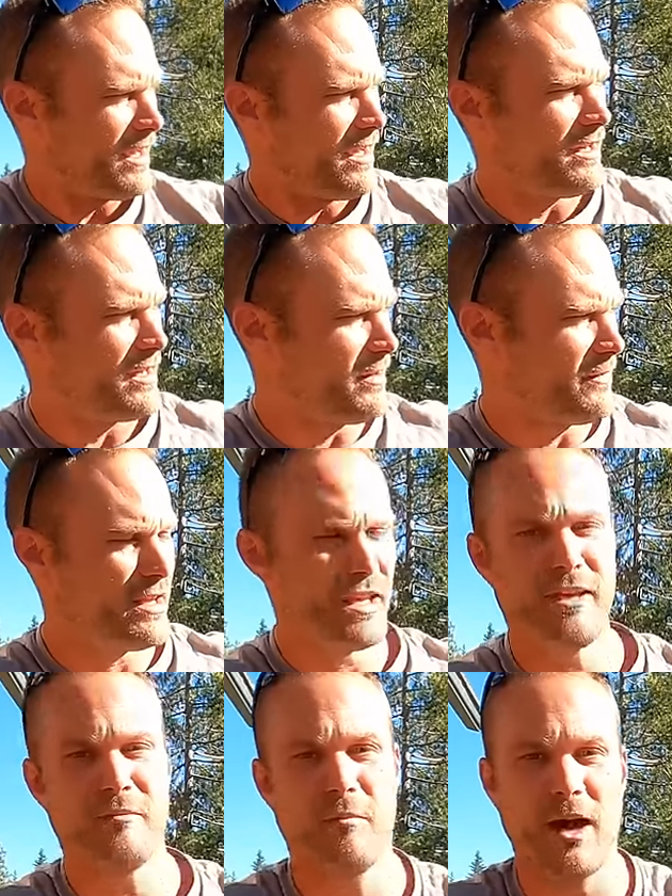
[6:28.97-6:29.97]
and given
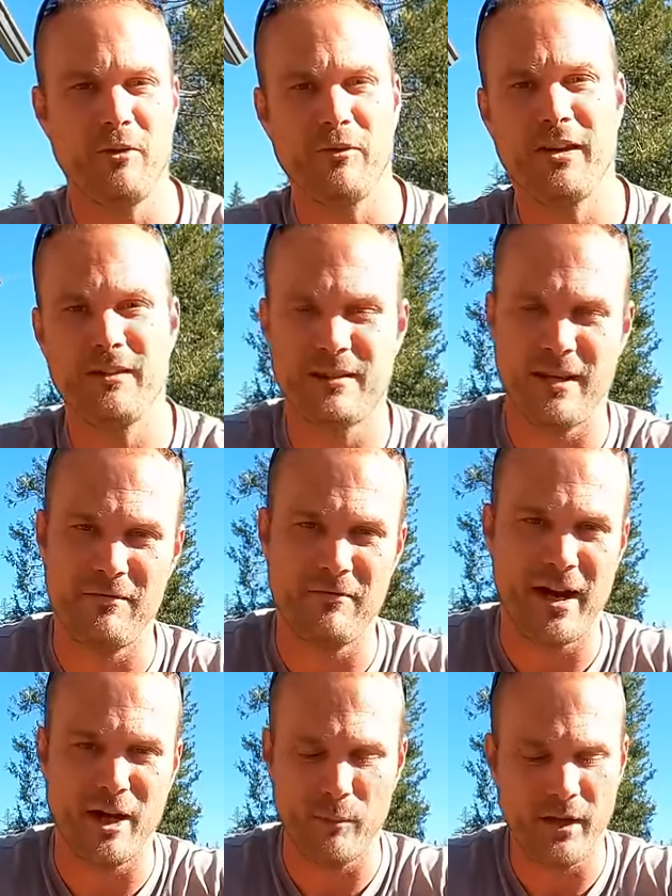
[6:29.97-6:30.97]
the mountainous
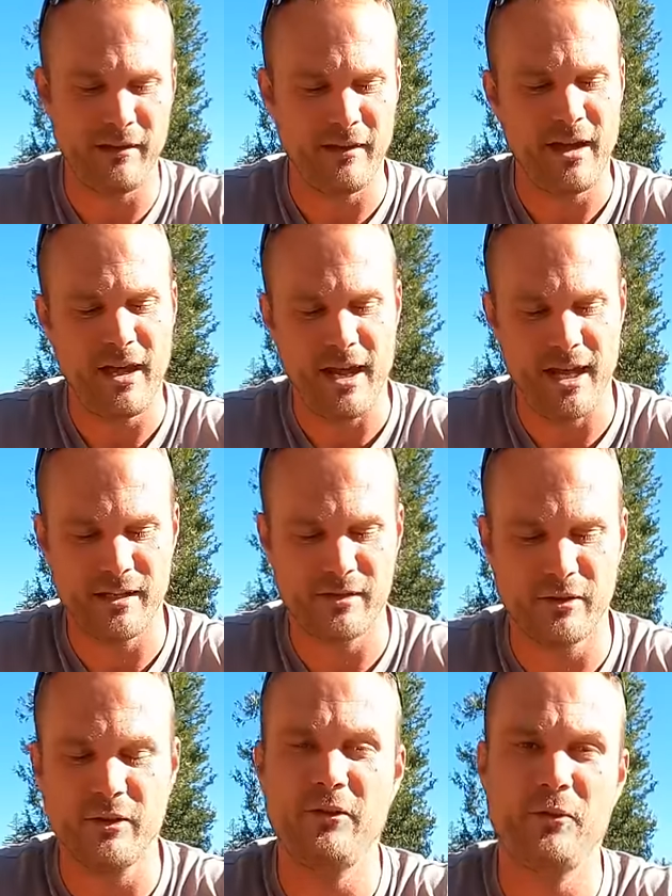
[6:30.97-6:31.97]
environment, it's
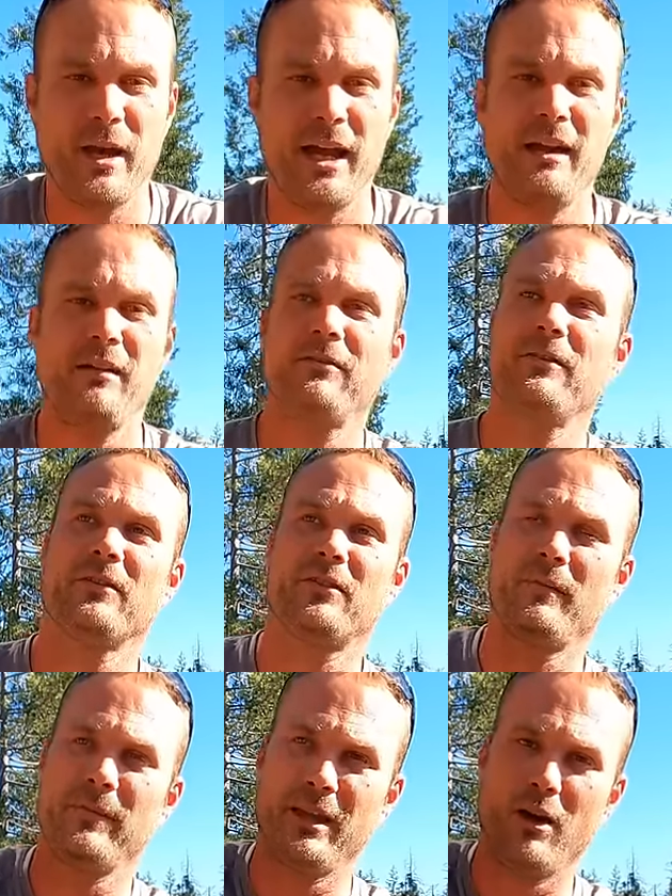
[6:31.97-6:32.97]
good to have
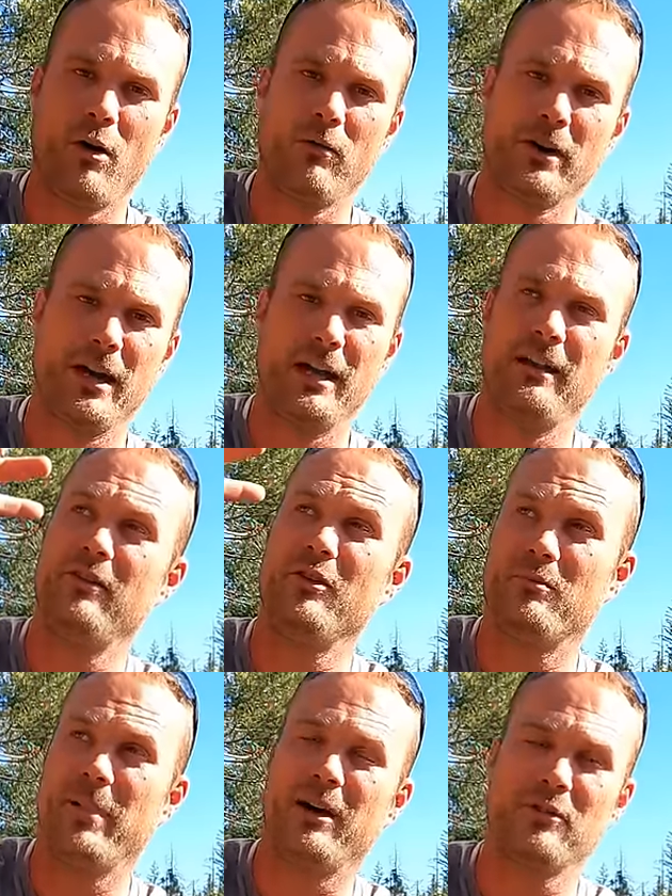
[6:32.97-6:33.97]
something overhead
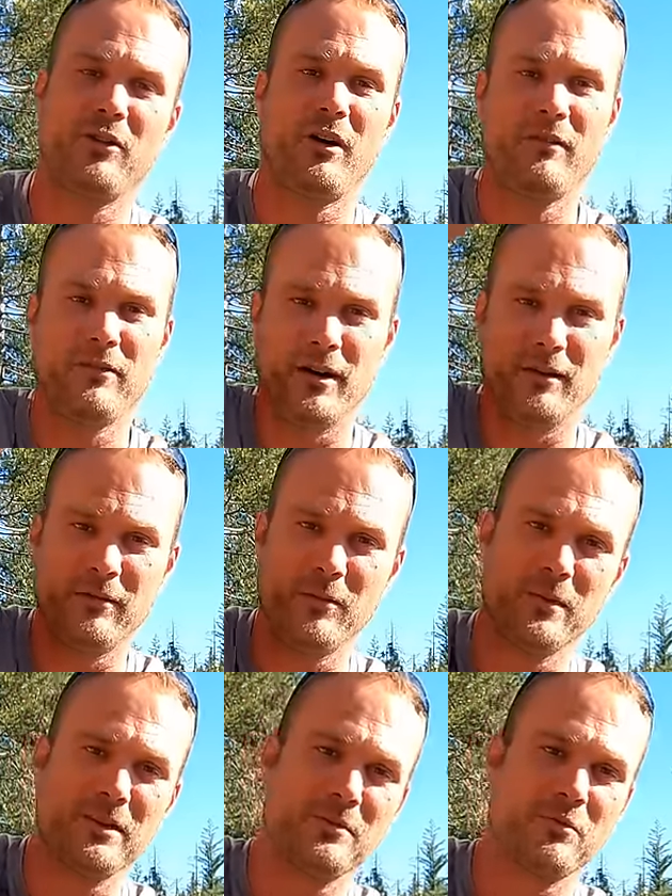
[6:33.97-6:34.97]
to bounce off
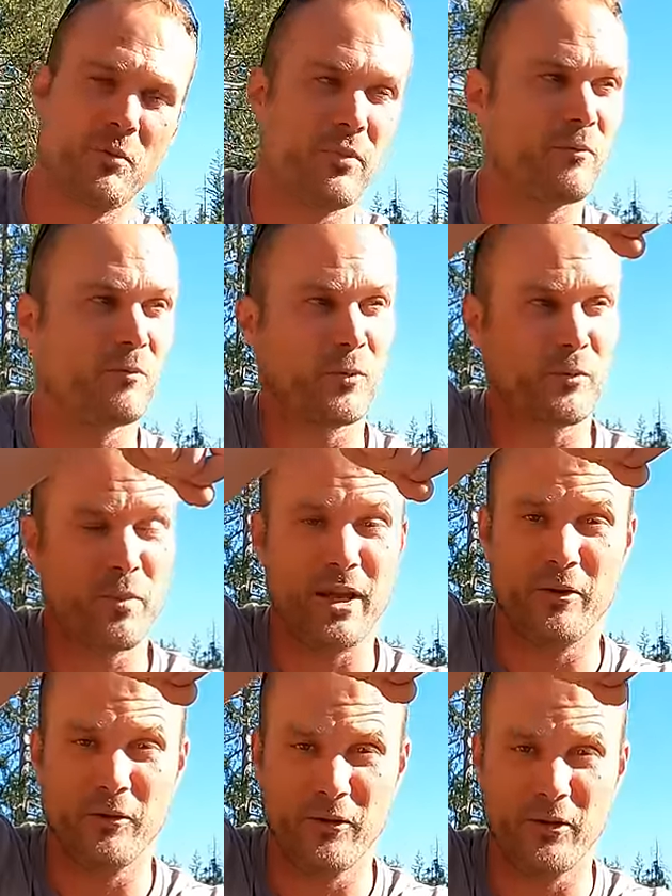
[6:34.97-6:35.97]
of, which is what
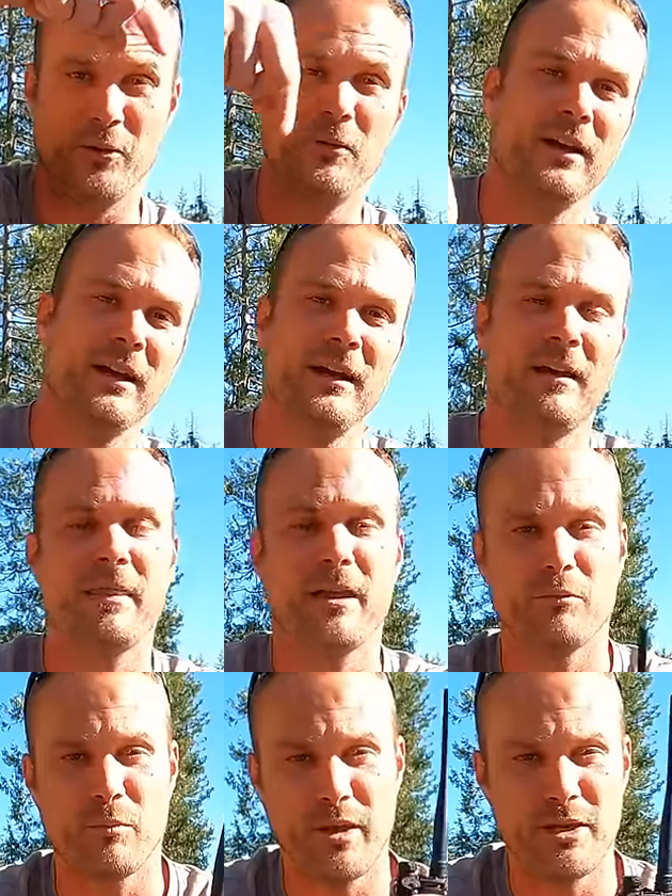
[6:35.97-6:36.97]
repeaters do.
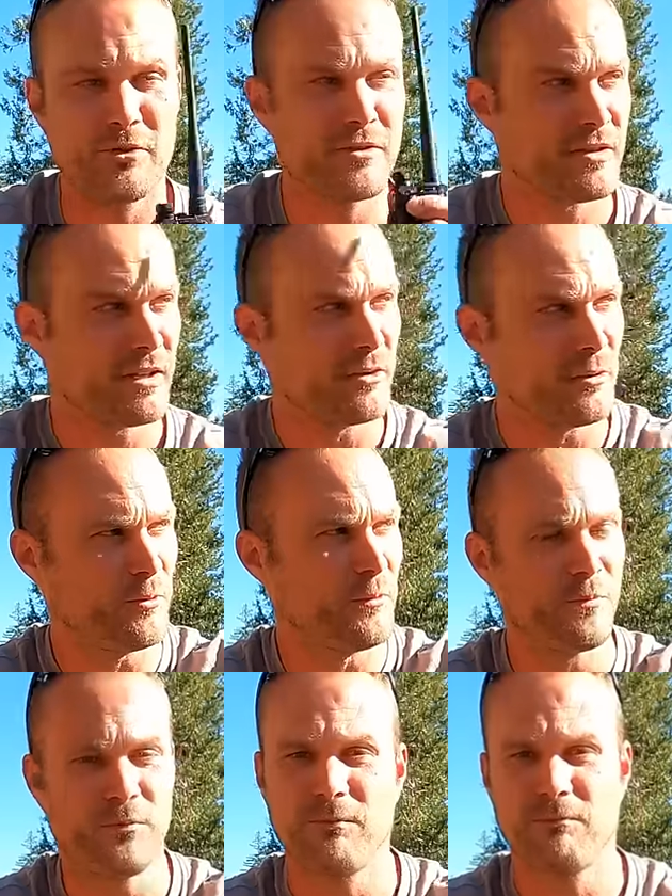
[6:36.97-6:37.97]
They repeat your signal
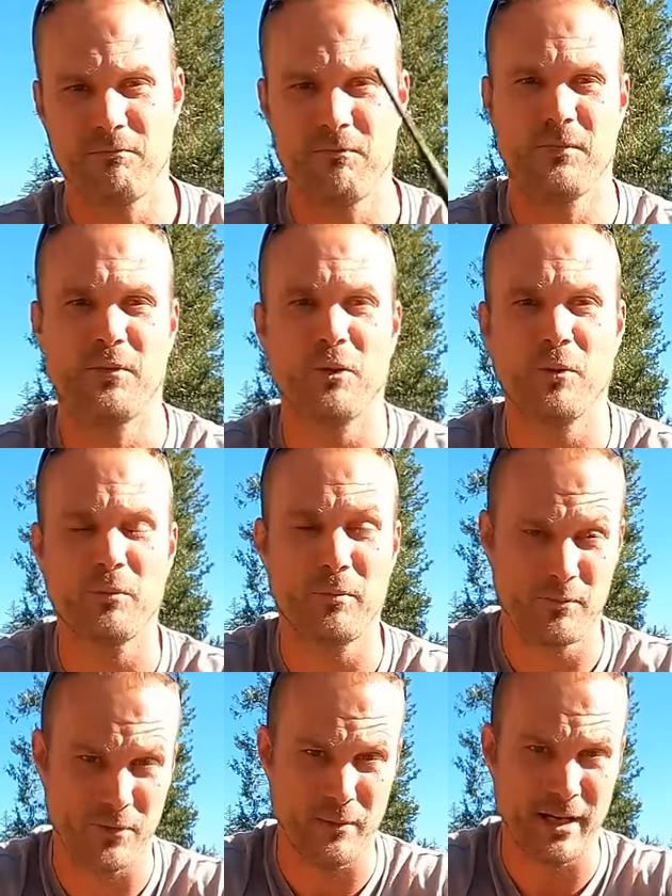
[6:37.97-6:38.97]
so
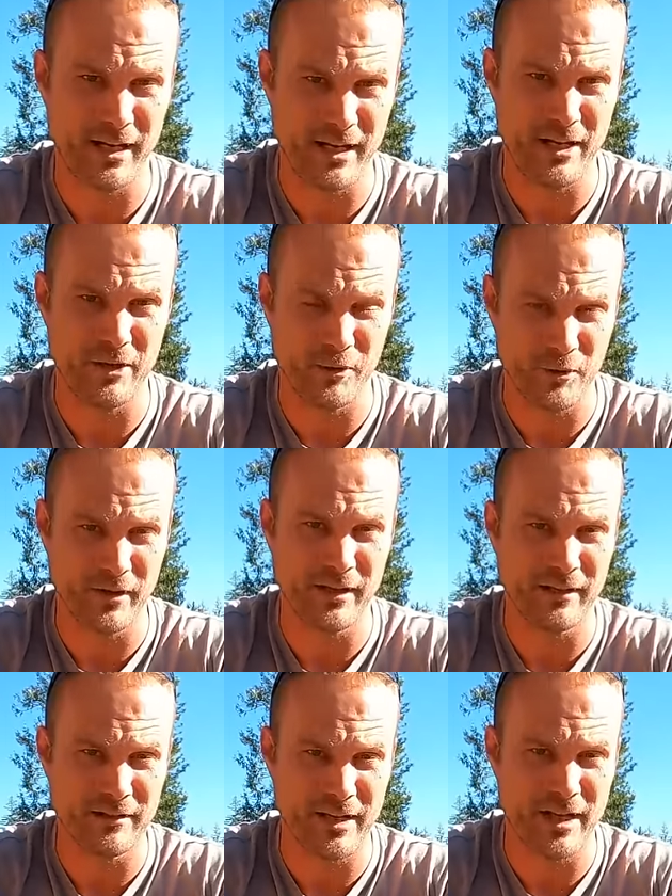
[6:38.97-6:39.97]
somebody can hear you on
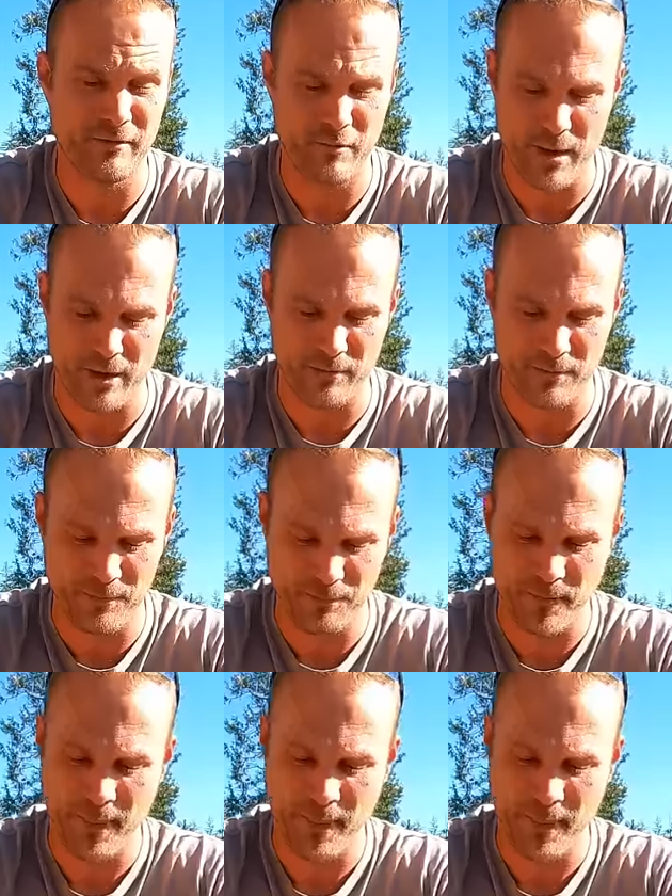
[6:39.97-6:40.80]
the other side of a mountain.